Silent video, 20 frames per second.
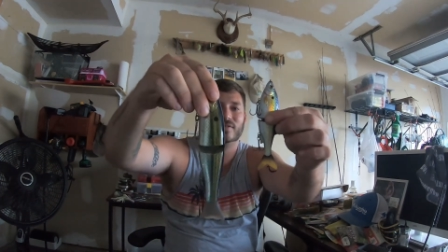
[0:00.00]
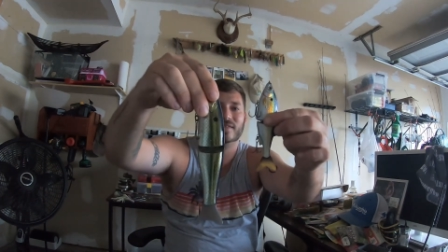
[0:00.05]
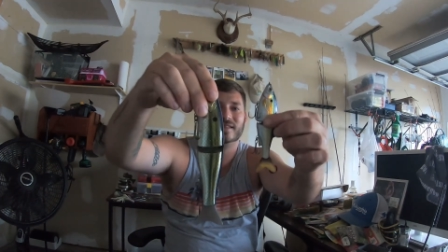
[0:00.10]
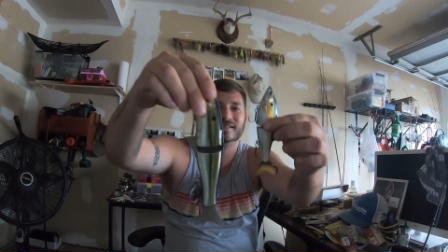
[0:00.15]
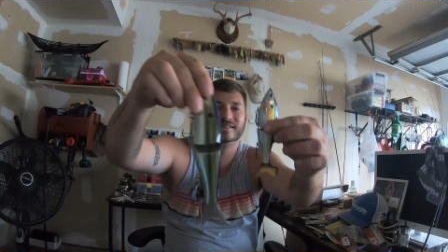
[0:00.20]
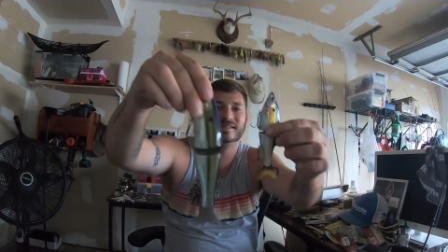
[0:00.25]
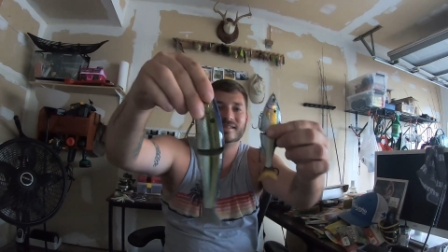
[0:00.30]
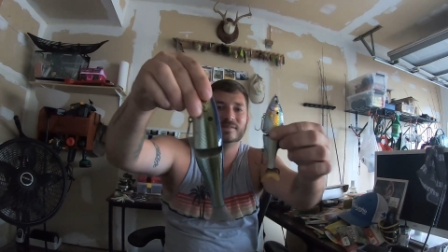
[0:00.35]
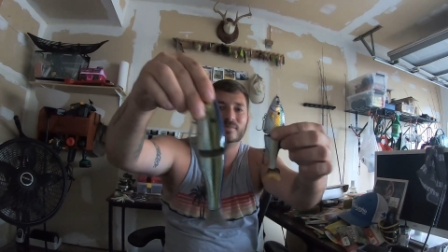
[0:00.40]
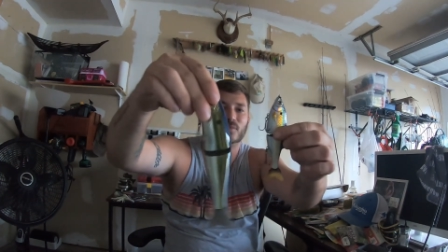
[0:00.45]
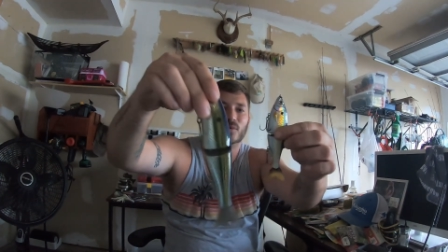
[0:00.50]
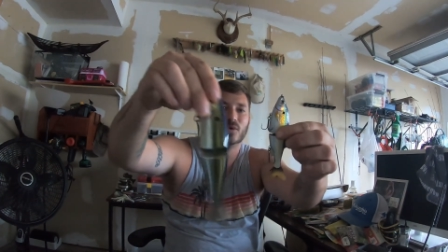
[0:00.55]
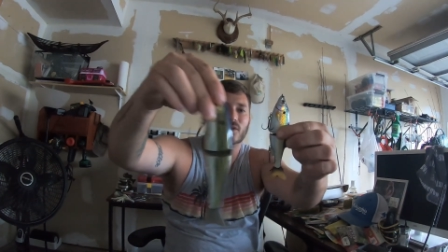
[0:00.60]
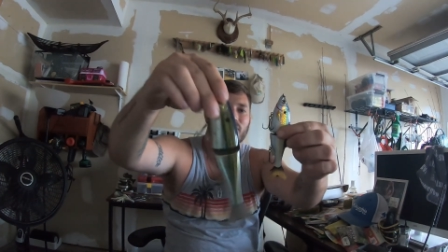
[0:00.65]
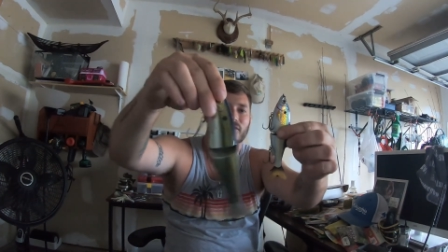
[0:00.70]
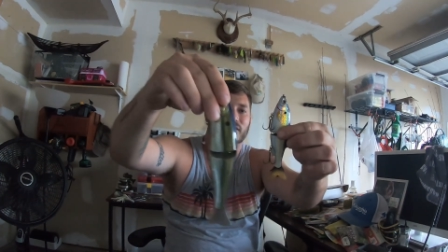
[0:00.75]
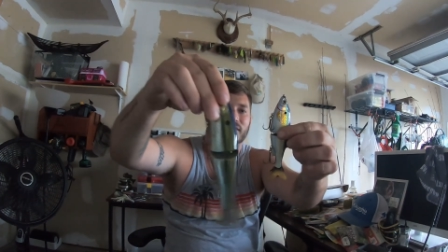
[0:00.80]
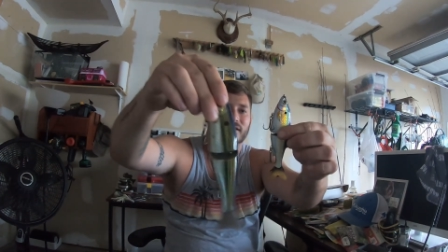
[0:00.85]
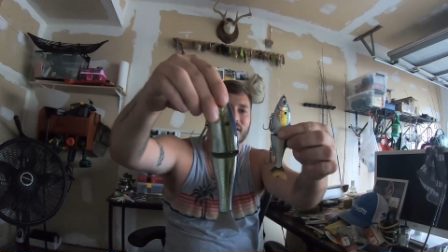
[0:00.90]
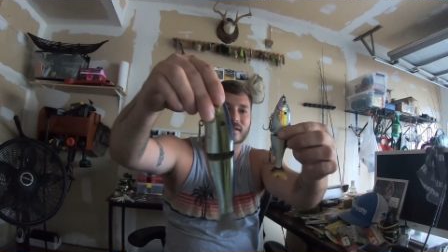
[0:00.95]
This is more
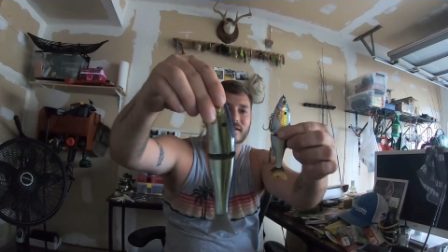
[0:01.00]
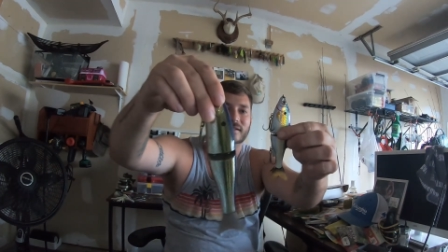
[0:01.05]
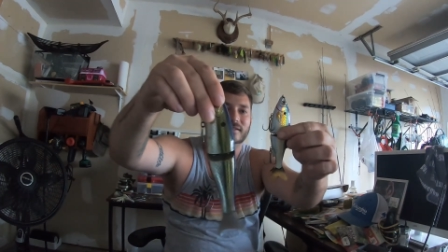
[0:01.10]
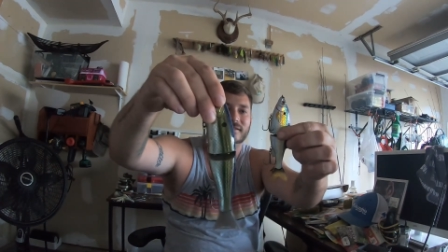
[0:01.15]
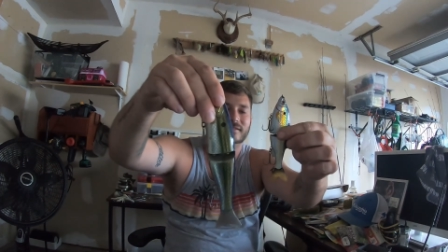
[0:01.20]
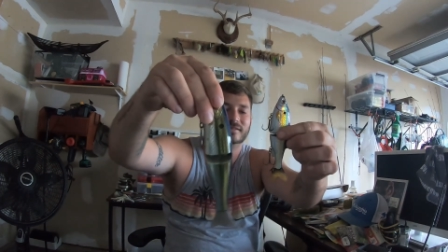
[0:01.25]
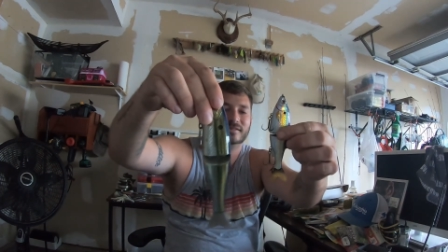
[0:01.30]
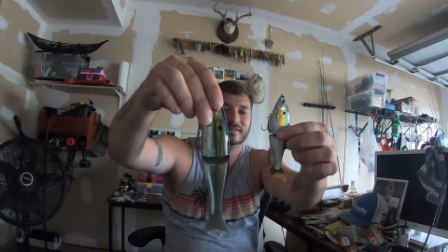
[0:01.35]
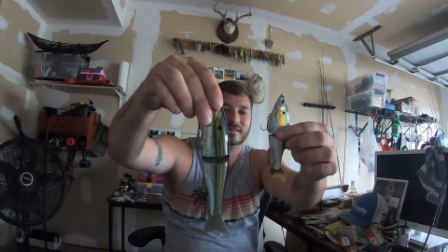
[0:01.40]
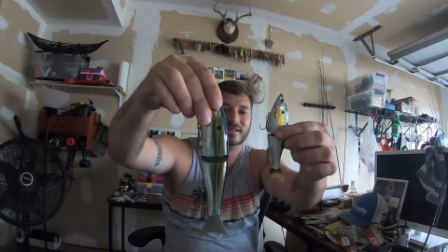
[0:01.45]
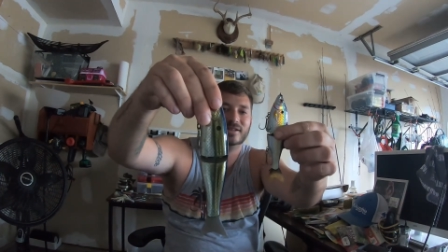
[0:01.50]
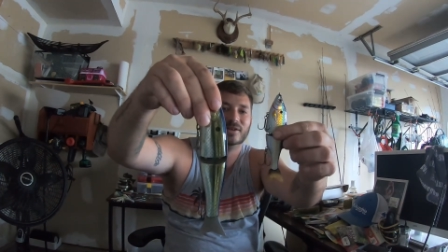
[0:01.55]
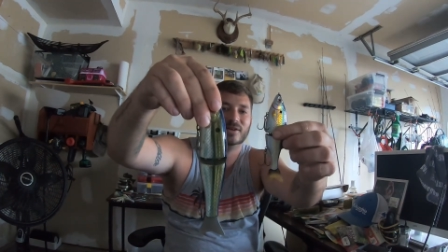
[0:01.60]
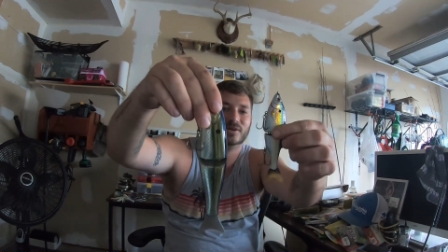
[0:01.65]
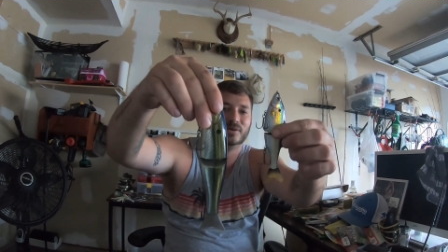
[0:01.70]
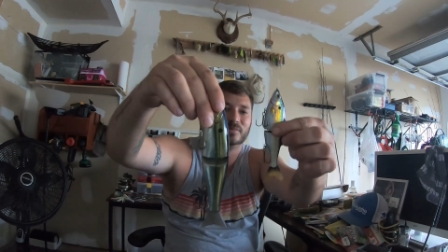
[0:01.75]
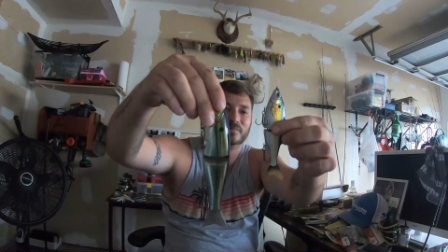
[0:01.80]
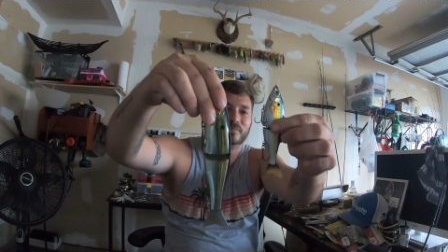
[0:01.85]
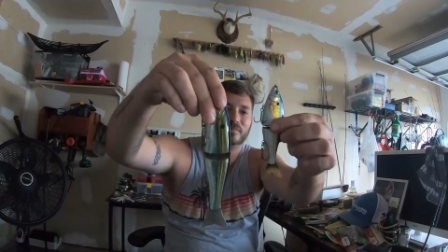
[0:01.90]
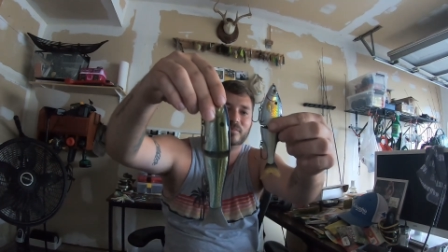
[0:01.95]
of a, you
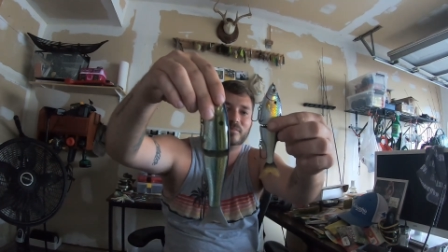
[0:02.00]
know,